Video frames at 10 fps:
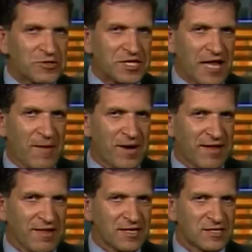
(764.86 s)
using that,
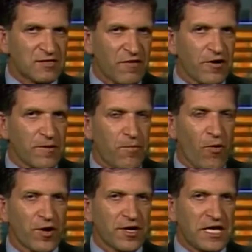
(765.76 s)
but I think this is very
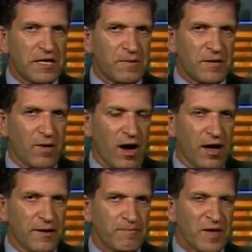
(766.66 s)
important to keep in
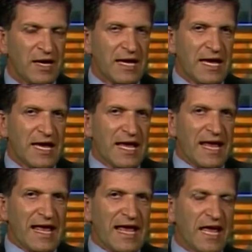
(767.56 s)
mind
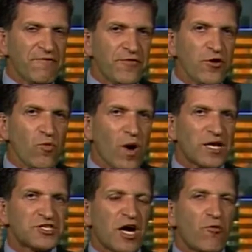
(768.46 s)
if there
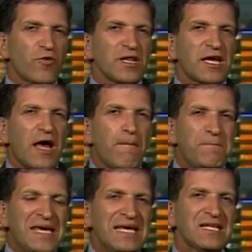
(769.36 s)
was a really
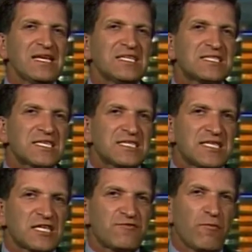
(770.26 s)
appealing,
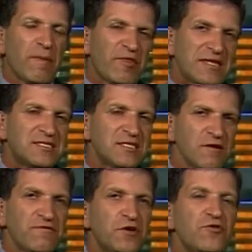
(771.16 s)
successful, remember they
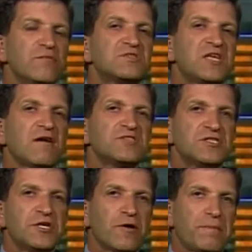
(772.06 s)
still view themselves
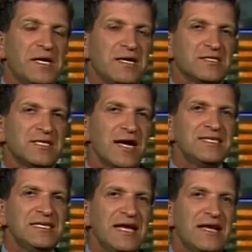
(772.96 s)
as Europeans.
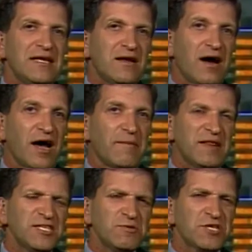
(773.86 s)
1989, I
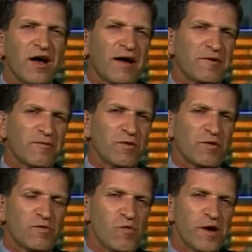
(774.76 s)
mean, this was all, I mean,
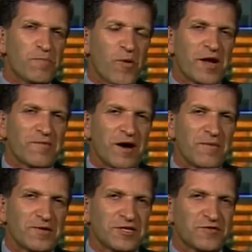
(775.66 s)
one point
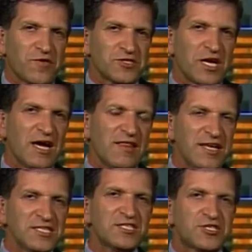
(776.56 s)
about this first.
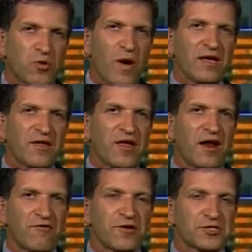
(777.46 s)
This is the 20th
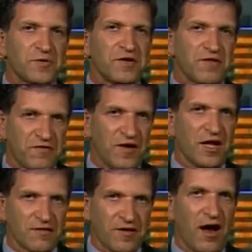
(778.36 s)
anniversary of the
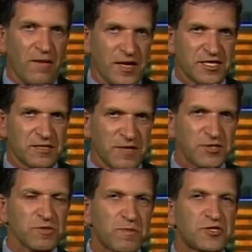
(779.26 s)
fall of communism.
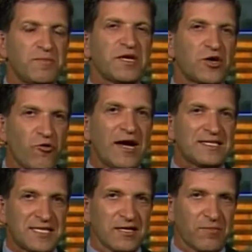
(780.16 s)
This was supposed to be a
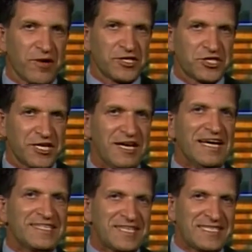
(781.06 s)
great celebration.
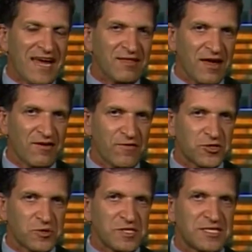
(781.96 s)
It's the 10th
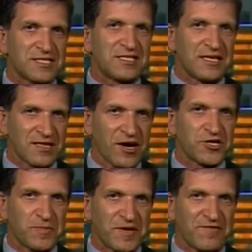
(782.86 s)
anniversary since the
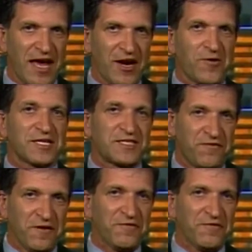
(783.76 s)
enlargement of NATO, and it's the